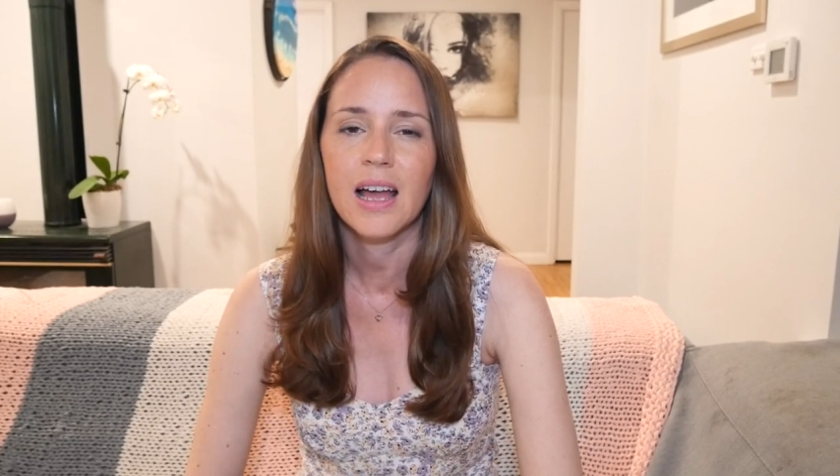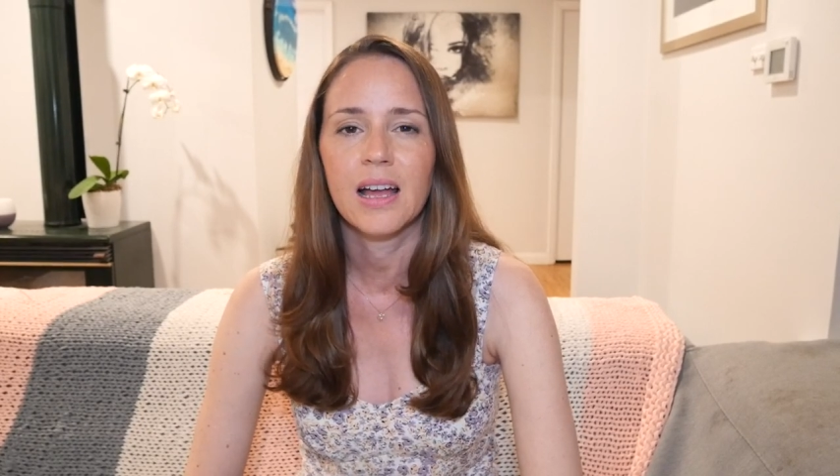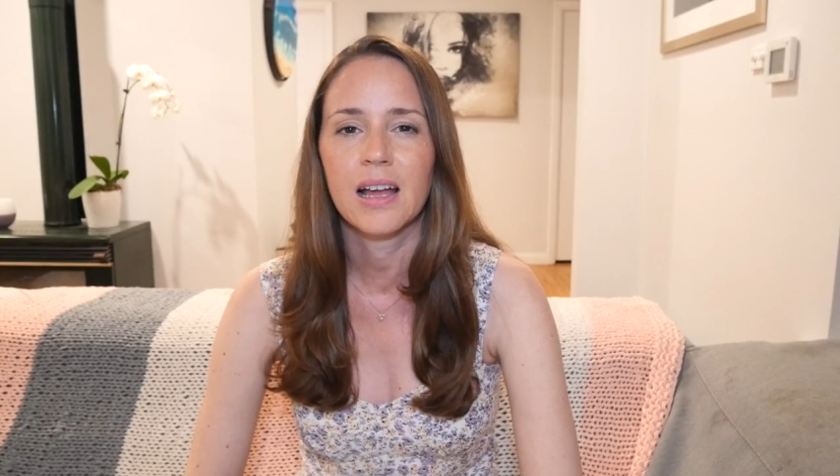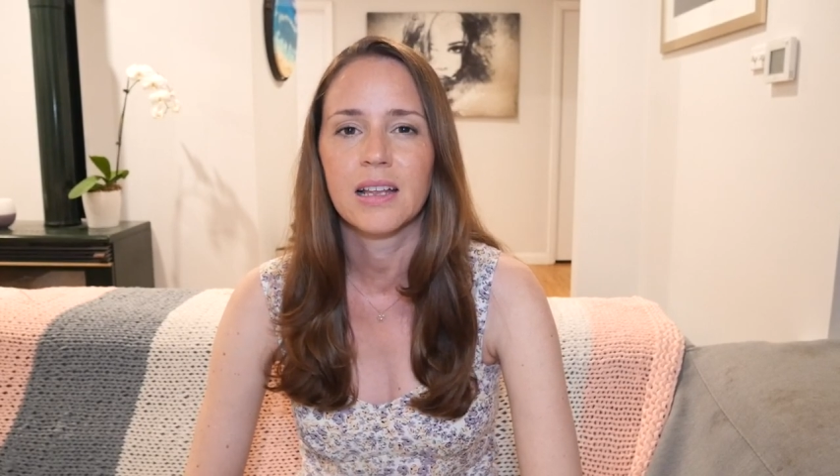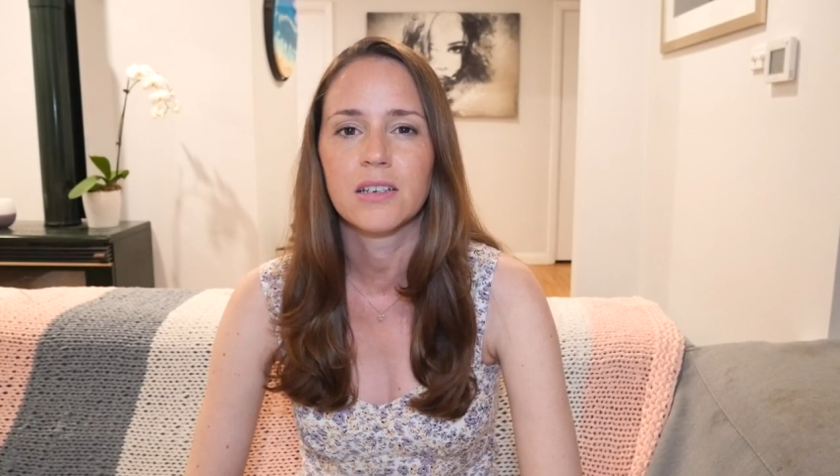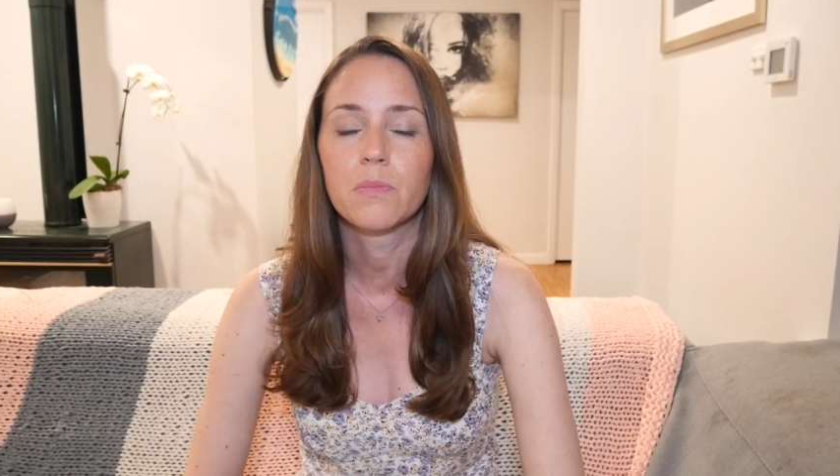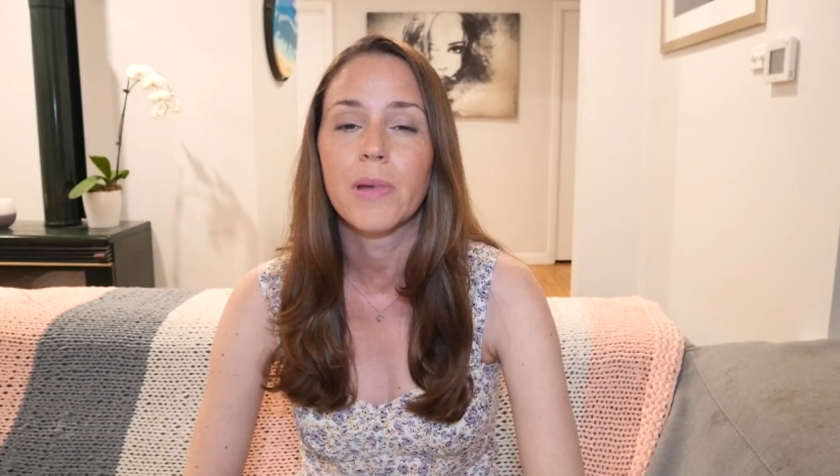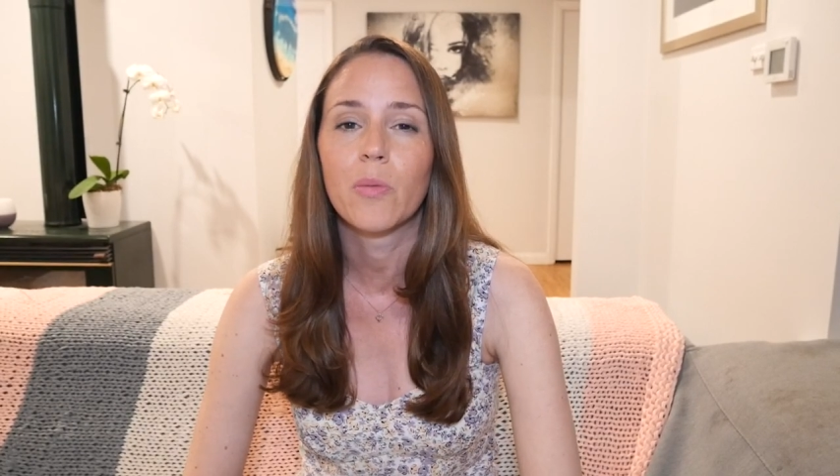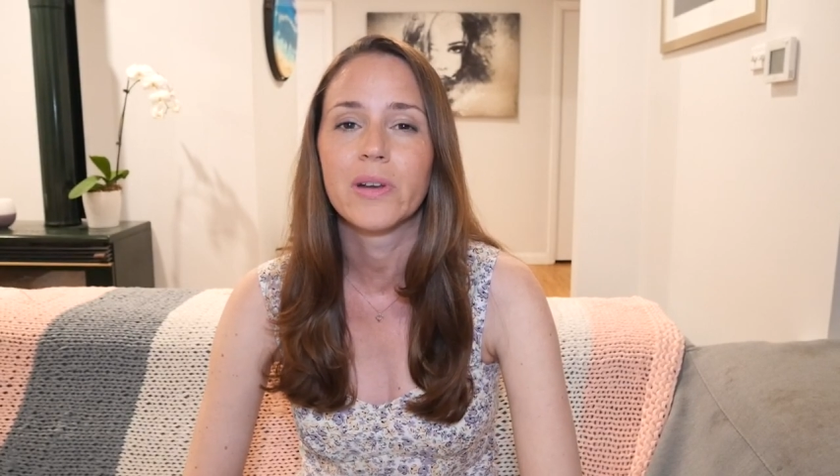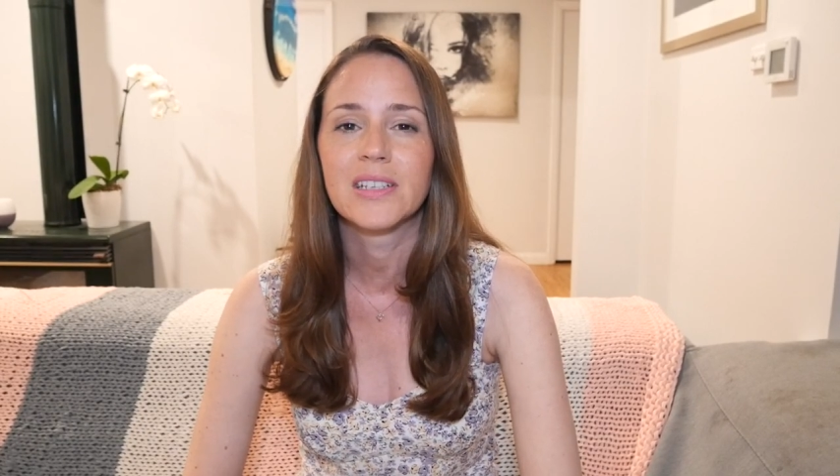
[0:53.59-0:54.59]
and
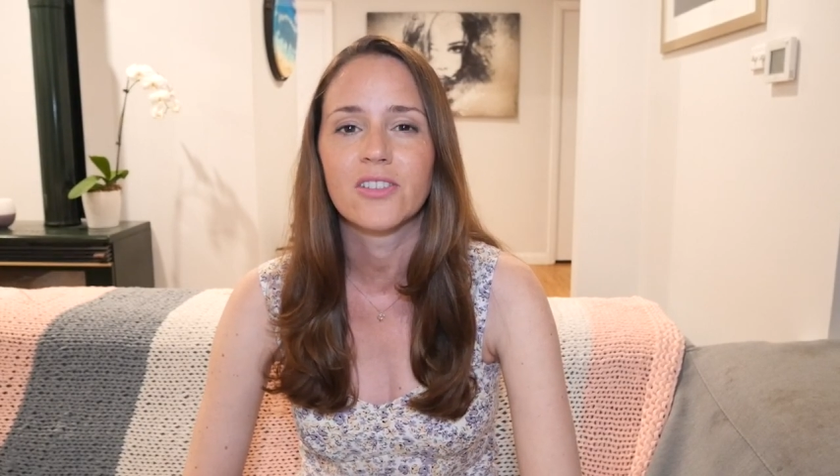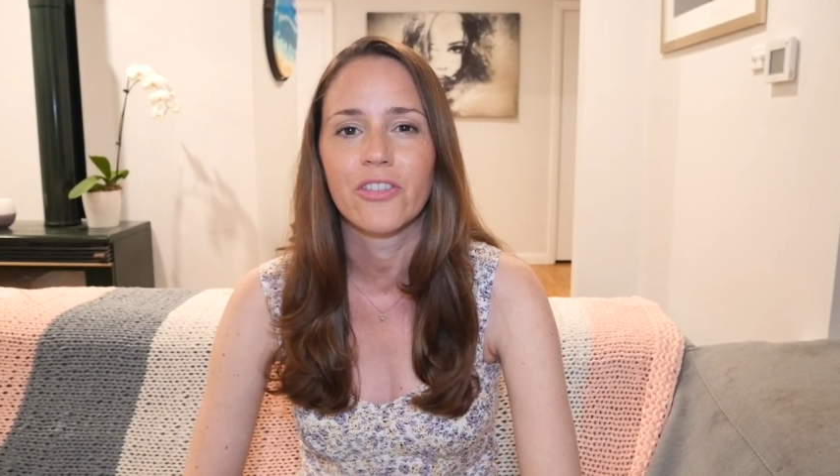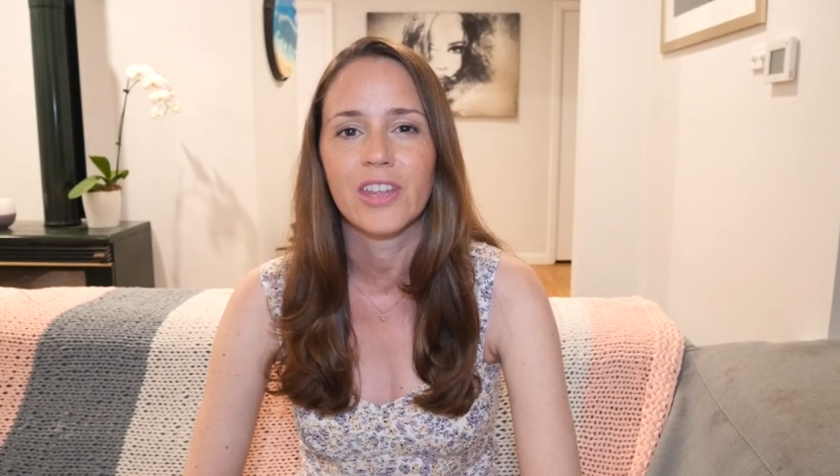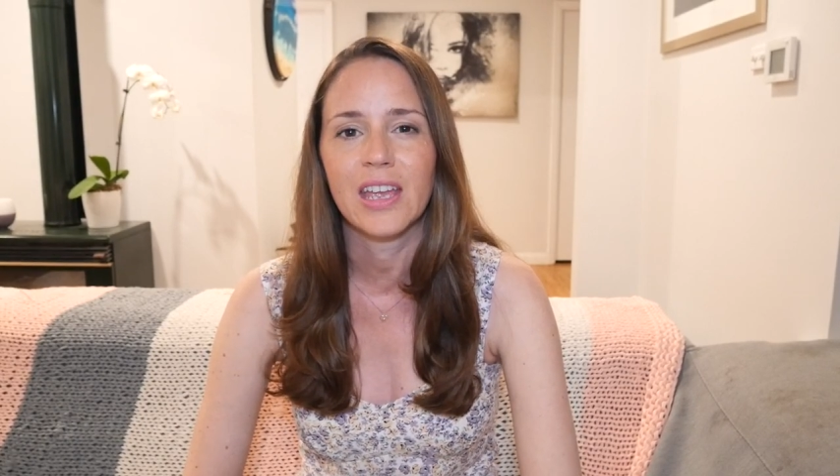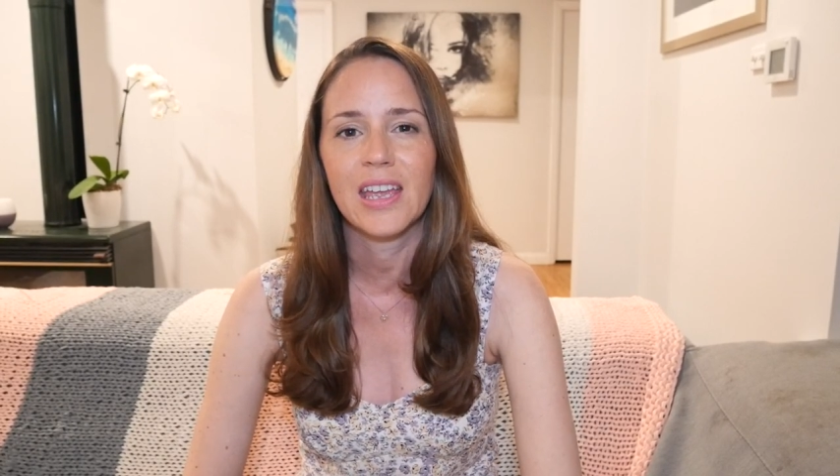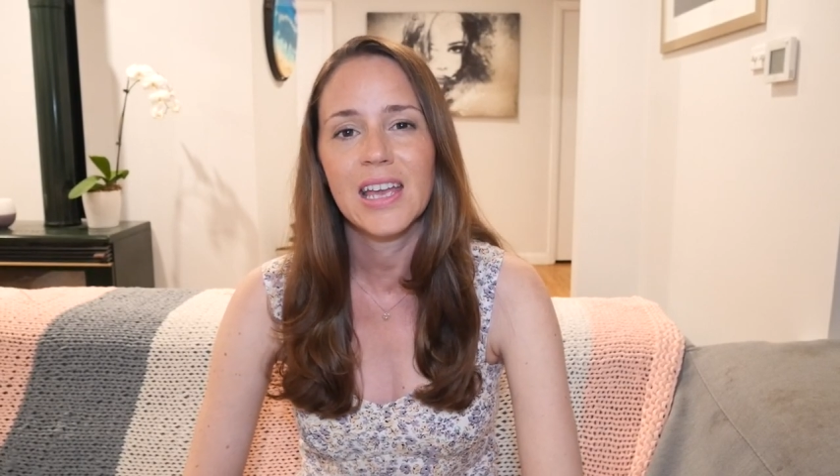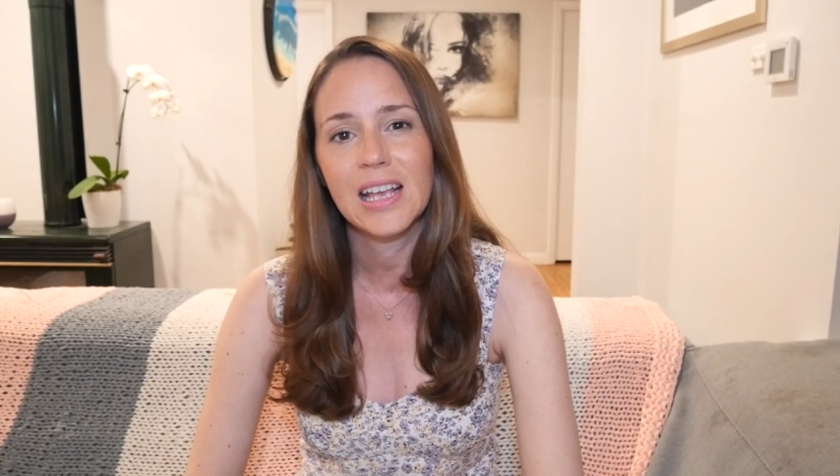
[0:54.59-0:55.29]
Melbourne is on the